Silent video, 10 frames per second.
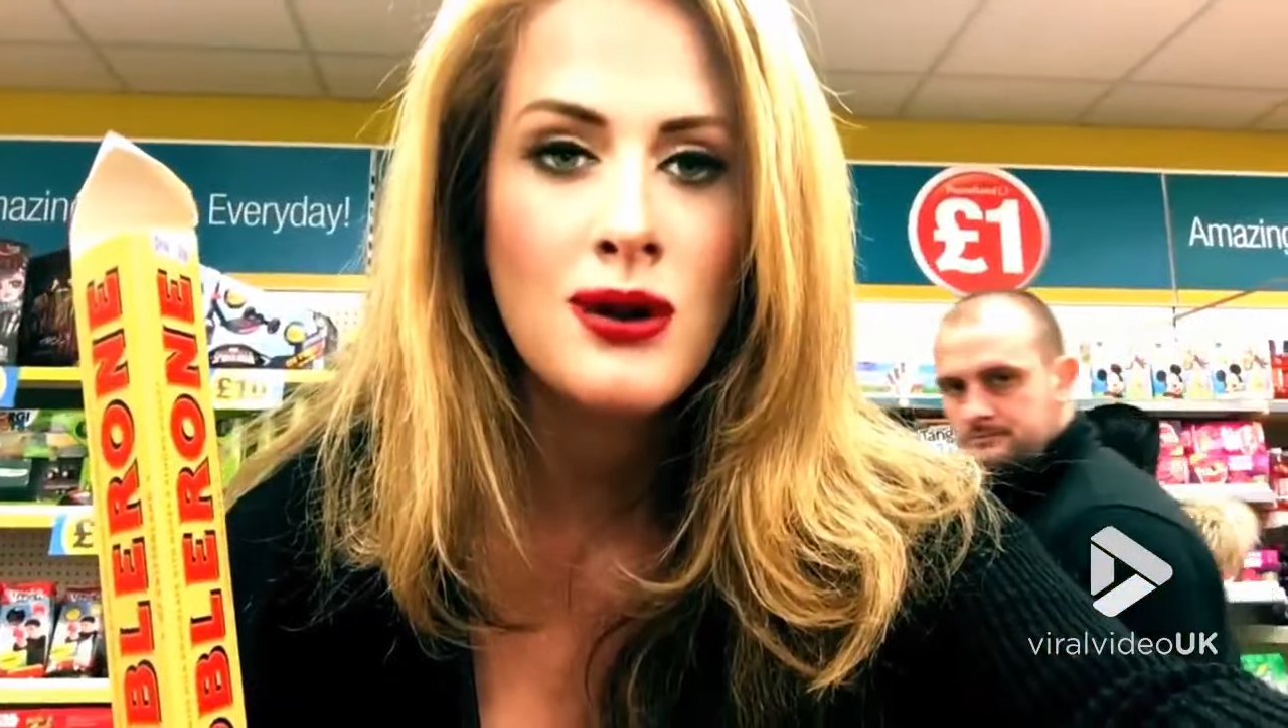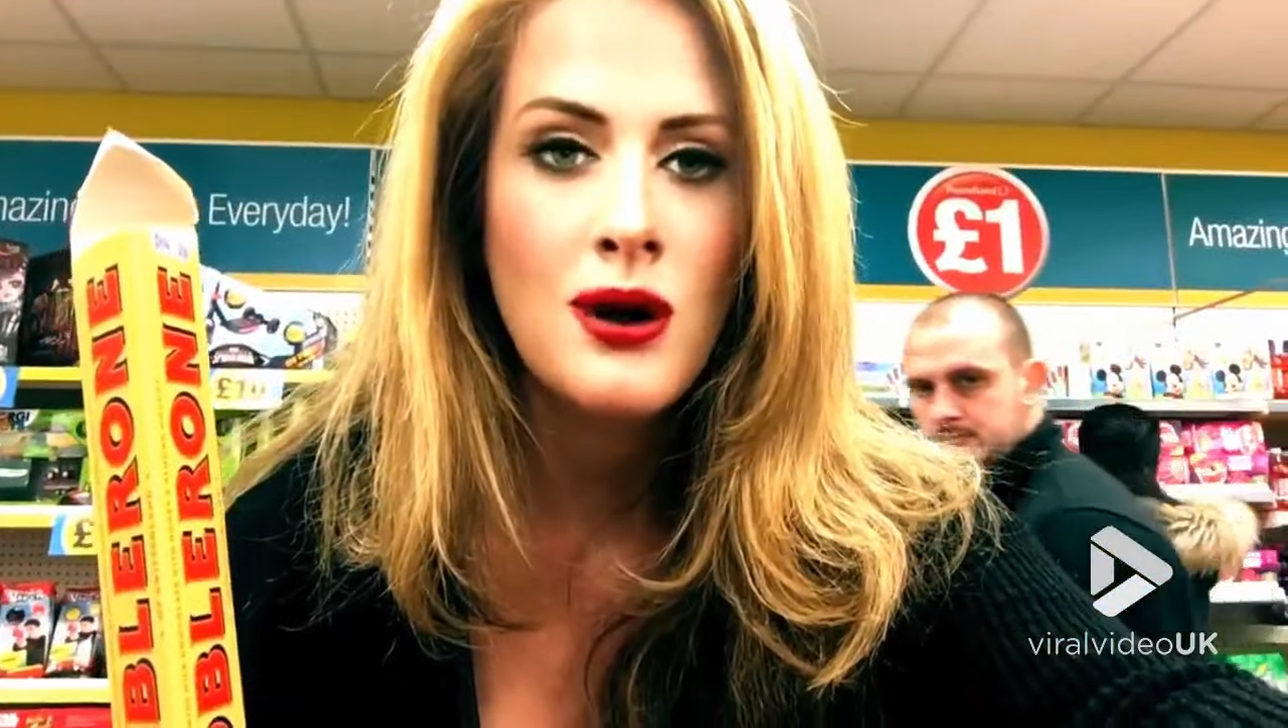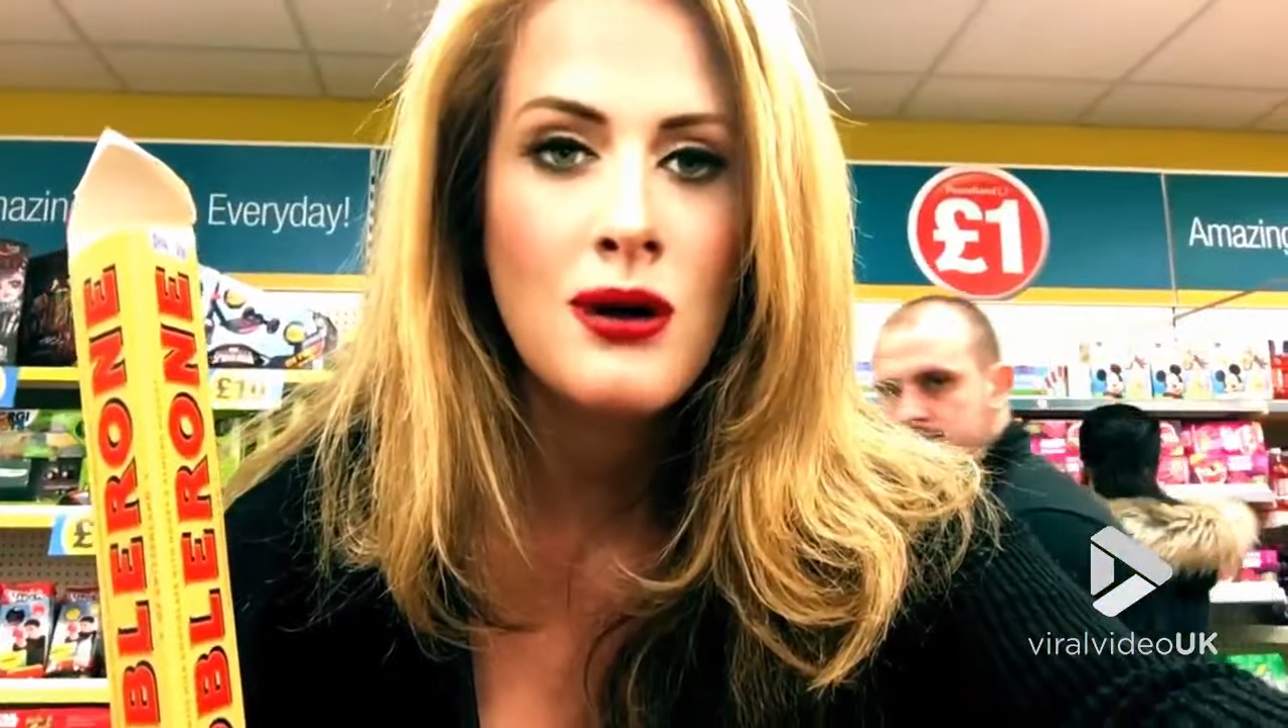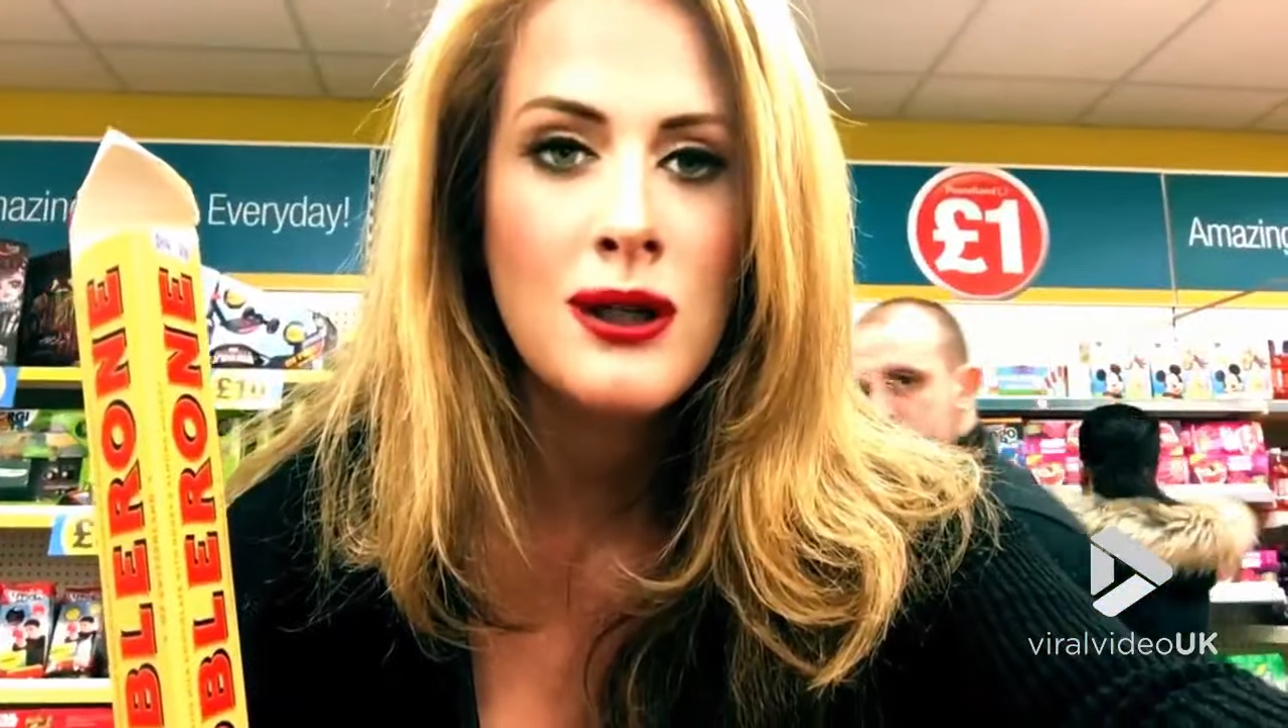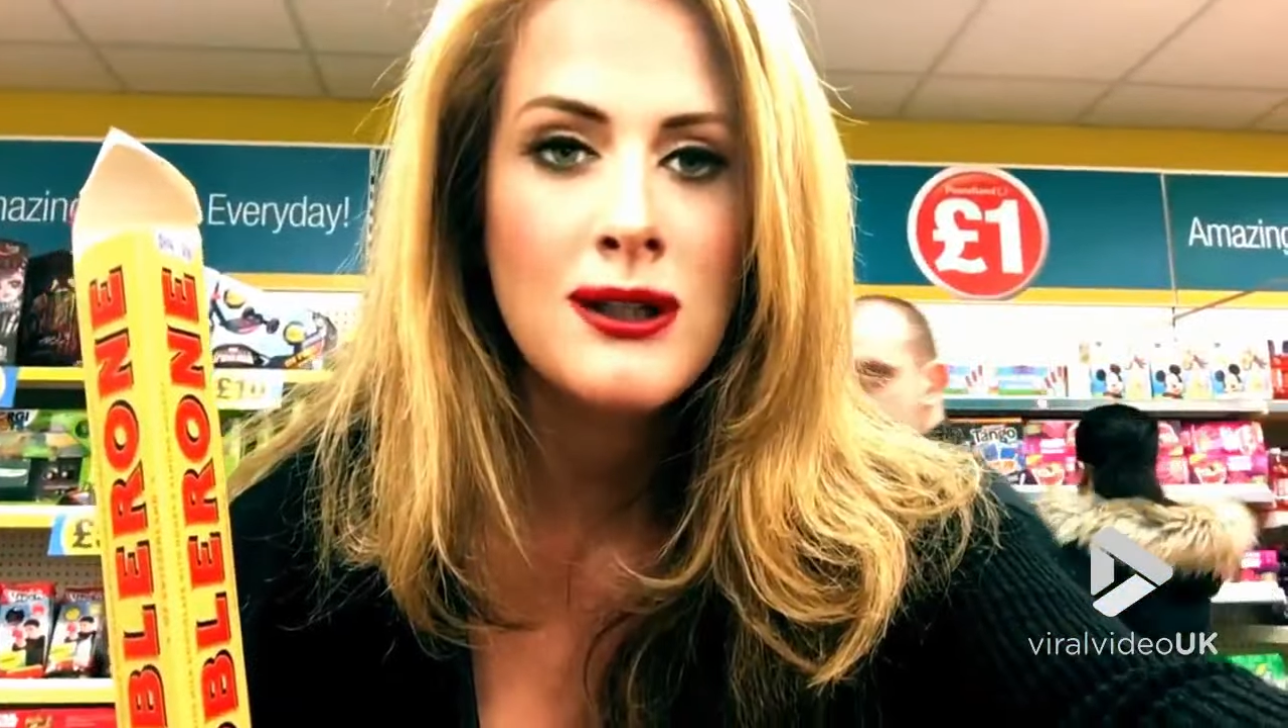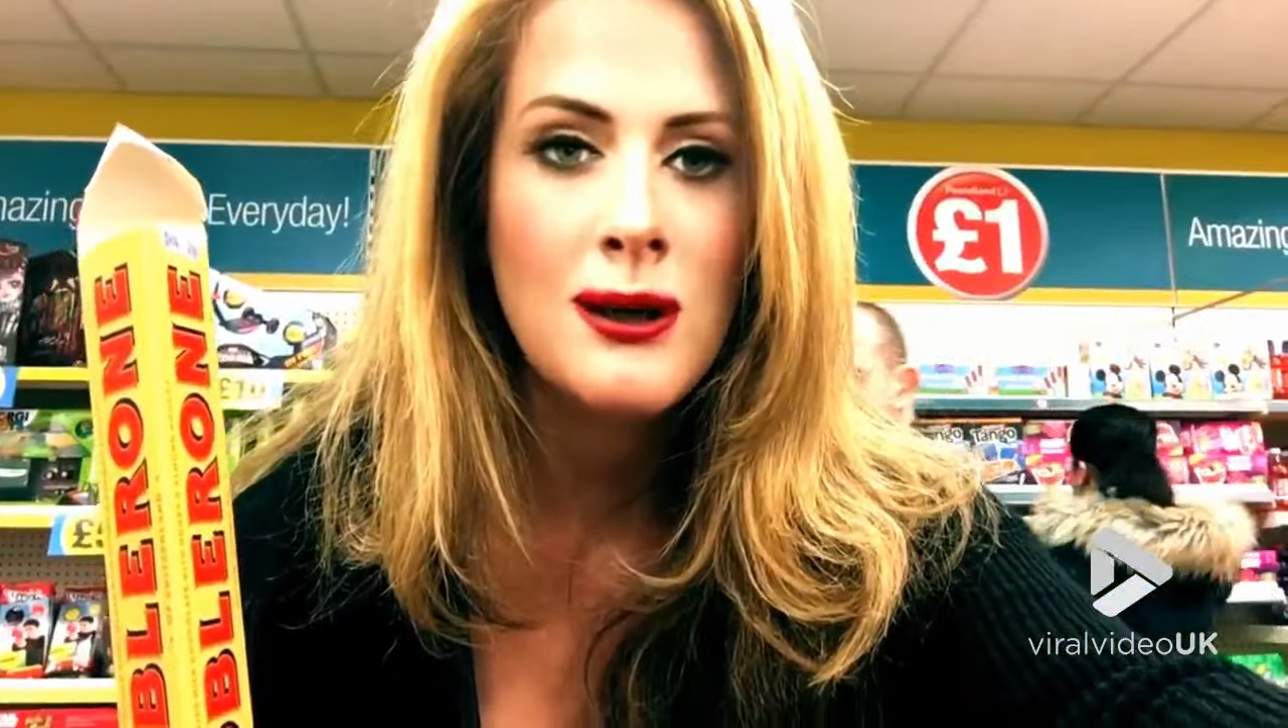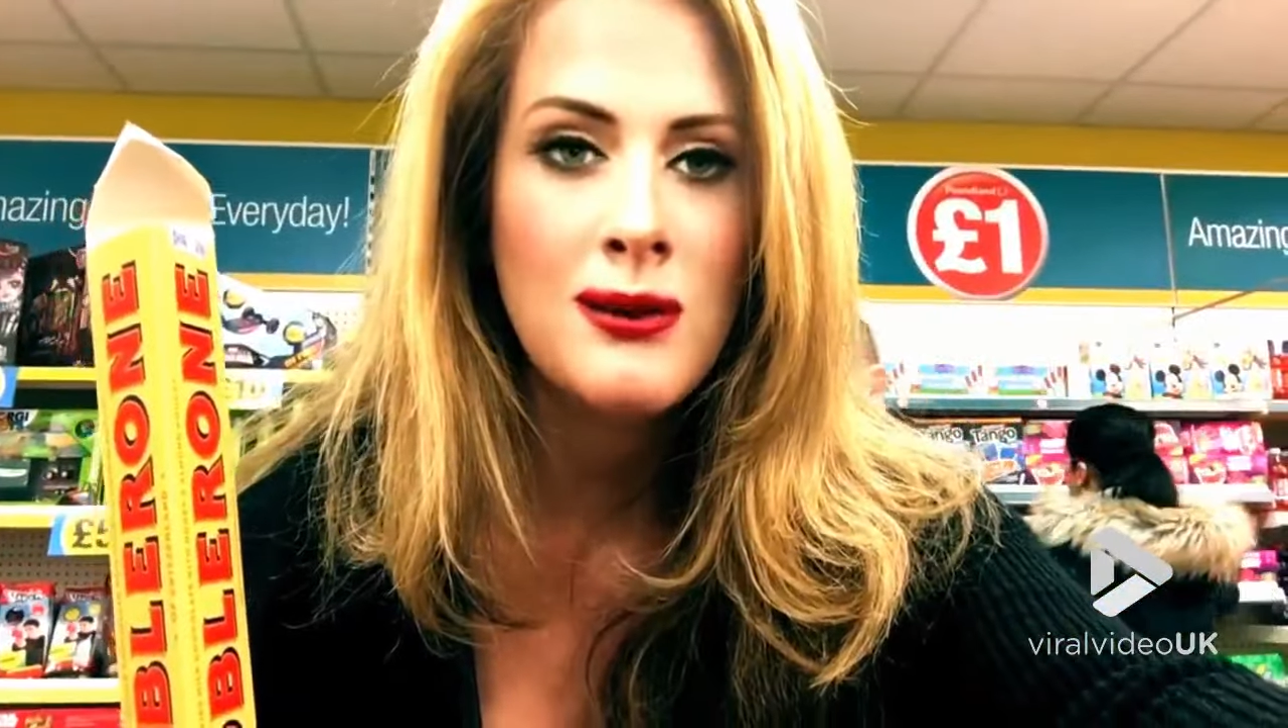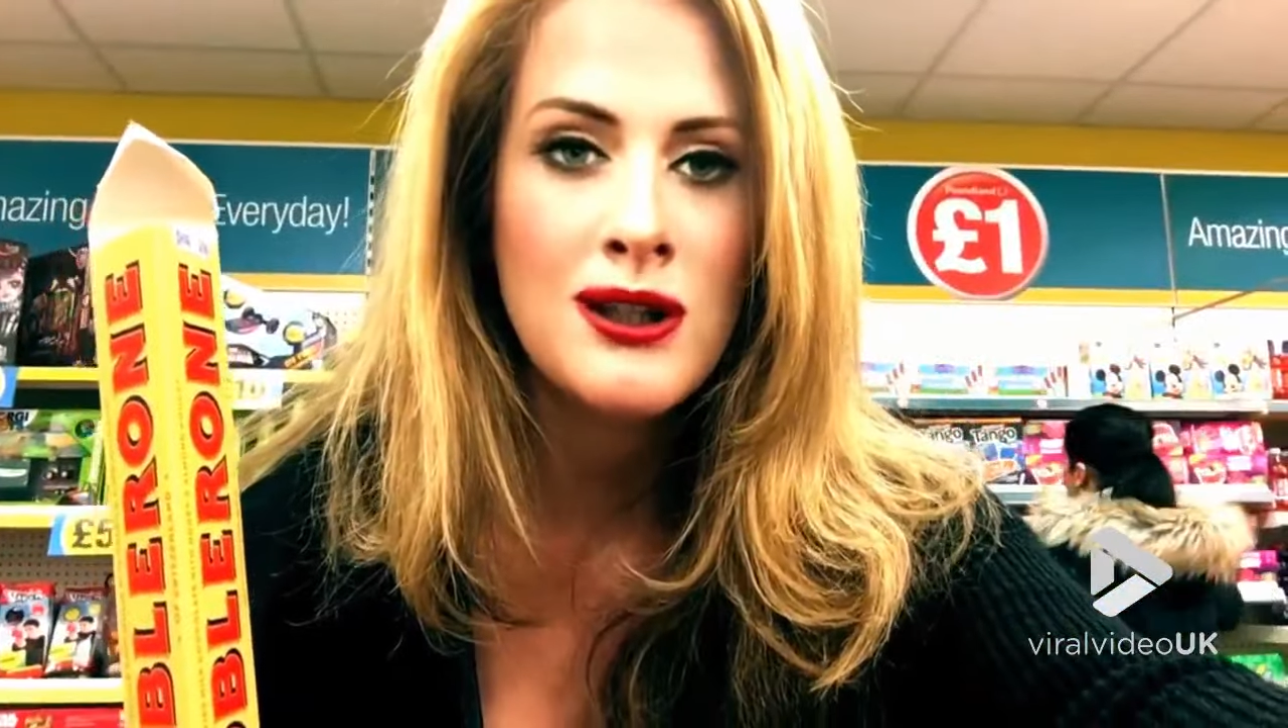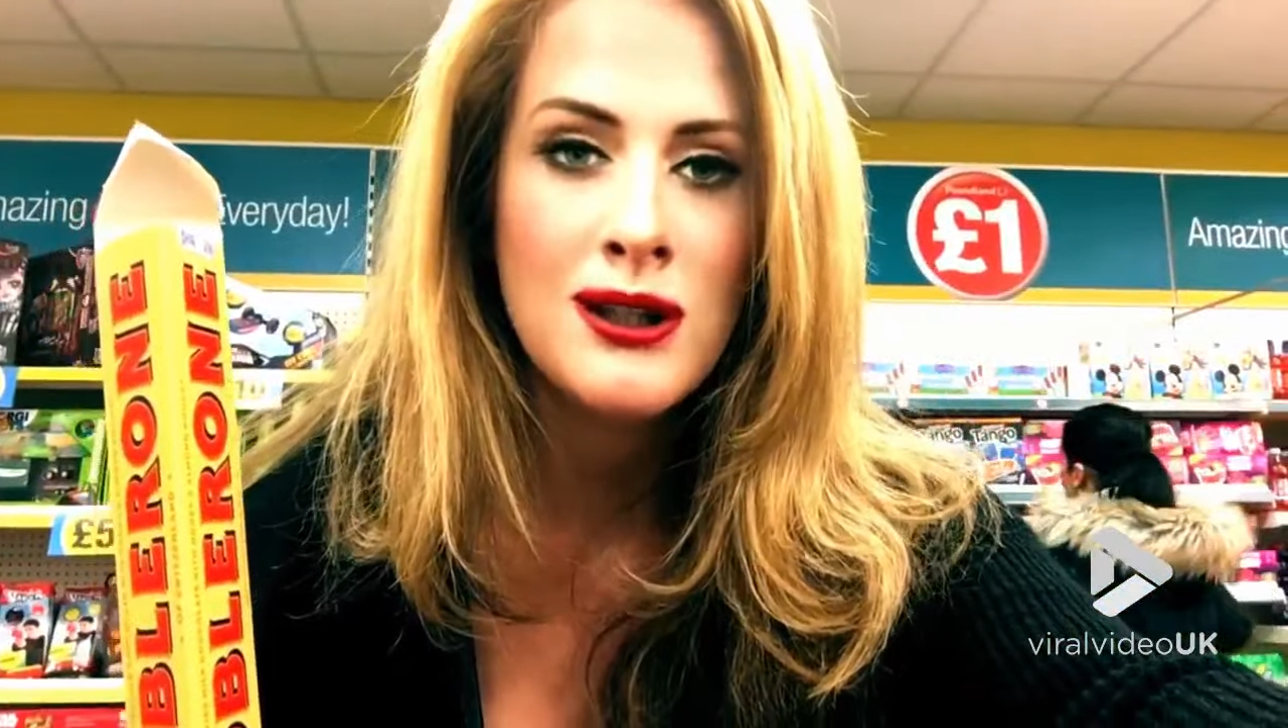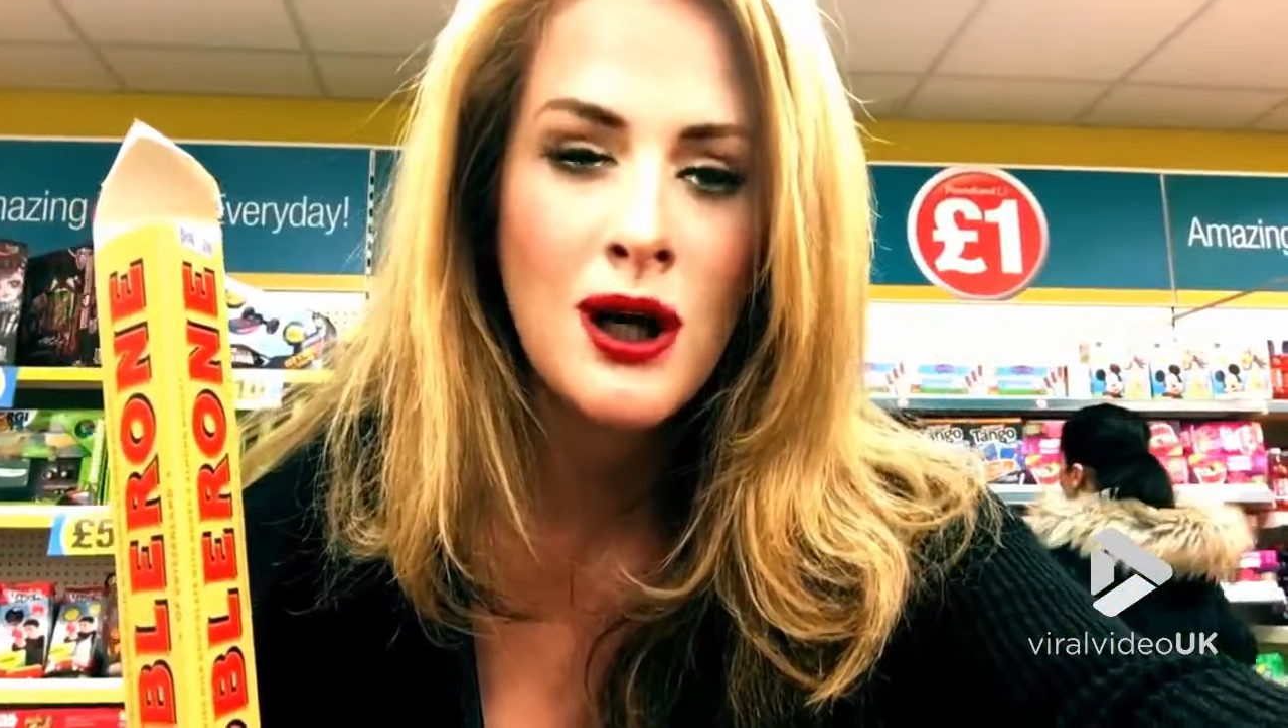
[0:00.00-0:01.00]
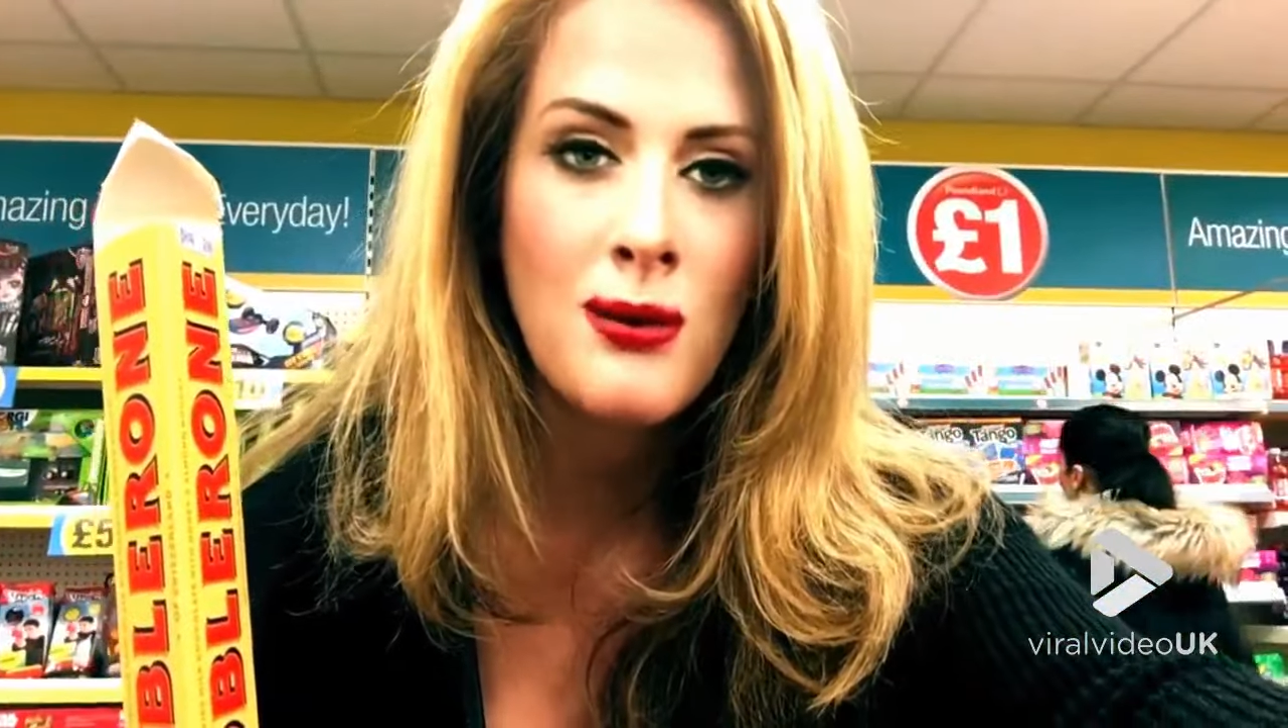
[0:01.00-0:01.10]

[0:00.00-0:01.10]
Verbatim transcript: just can't accept this